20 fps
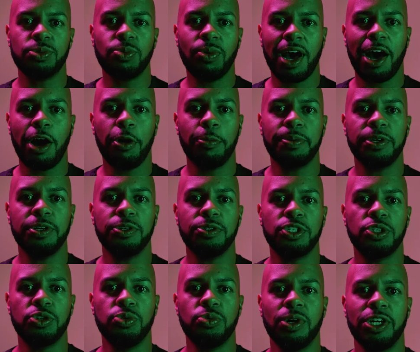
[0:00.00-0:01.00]
will help you
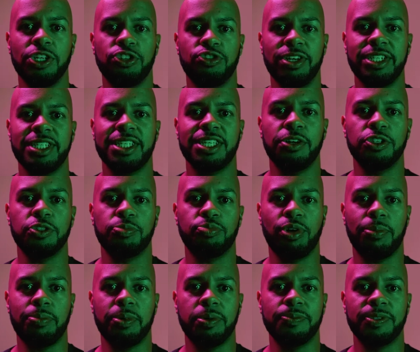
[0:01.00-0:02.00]
to address those
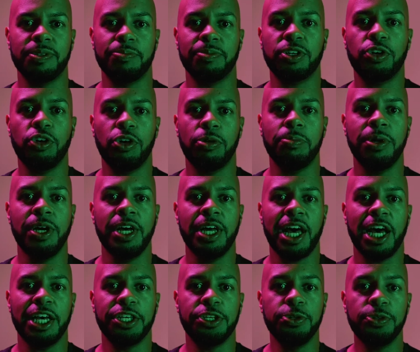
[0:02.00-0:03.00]
problems or become
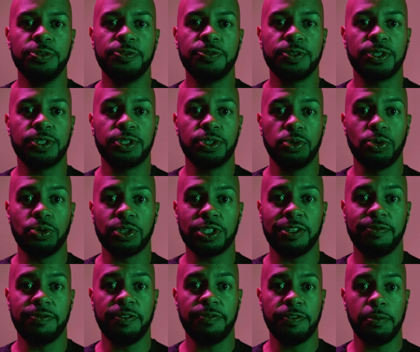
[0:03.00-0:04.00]
a useful source
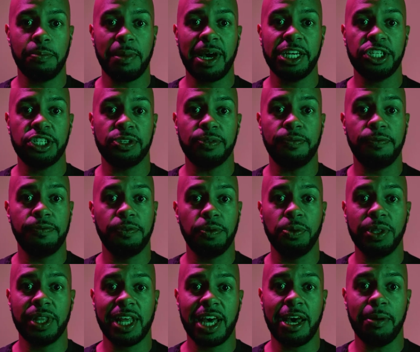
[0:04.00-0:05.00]
of information
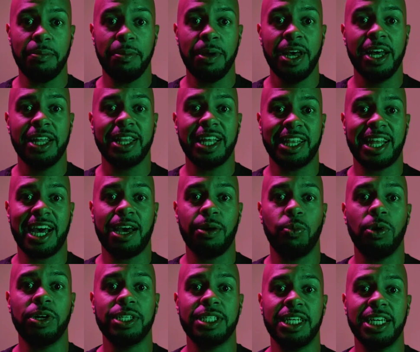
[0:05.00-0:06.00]
for them that they
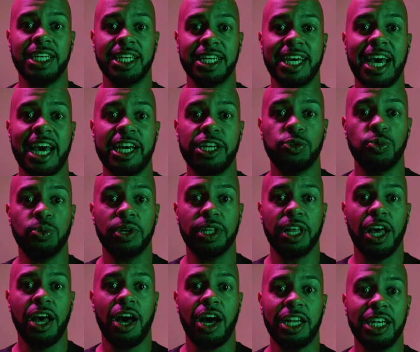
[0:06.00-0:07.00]
want to engage
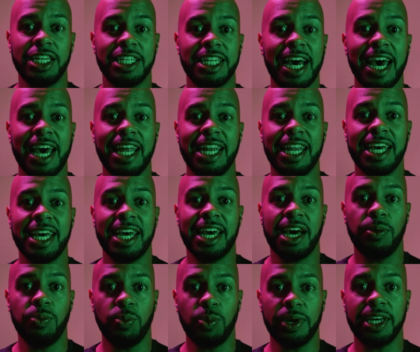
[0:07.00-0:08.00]
with on a daily
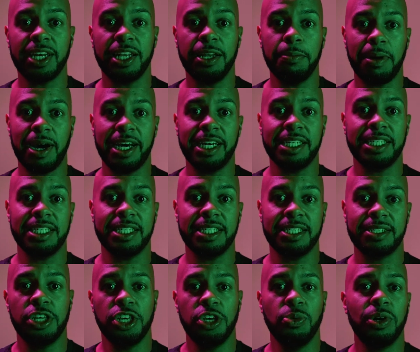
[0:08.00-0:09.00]
and weekly
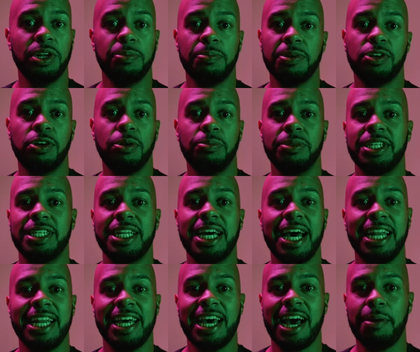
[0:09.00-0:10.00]
basis. You want to become the
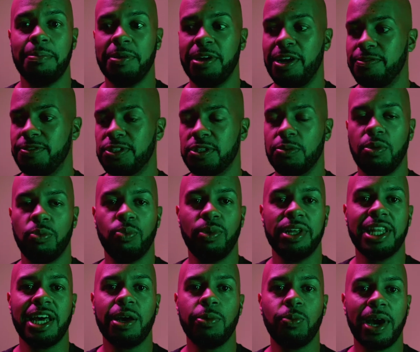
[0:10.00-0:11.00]
daily habit of someone
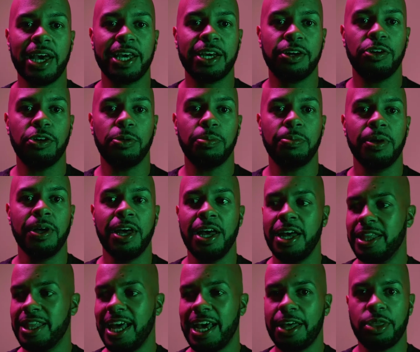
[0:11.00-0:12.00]
when they wake up,
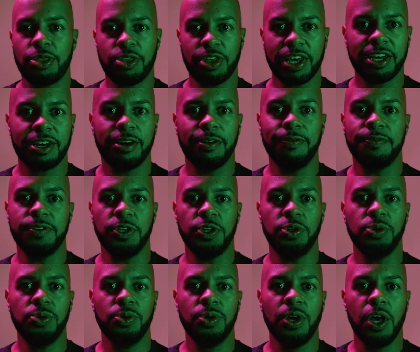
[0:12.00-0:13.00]
they think of
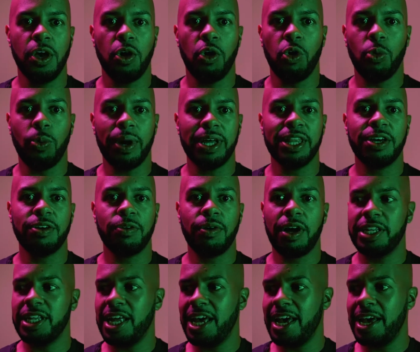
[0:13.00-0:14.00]
you, or when they're
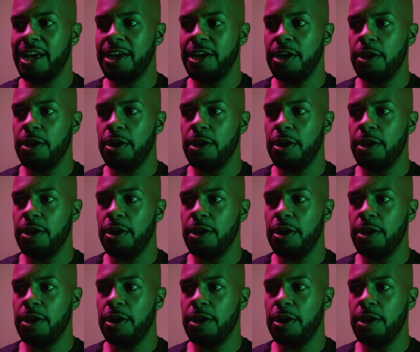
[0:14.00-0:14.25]
on their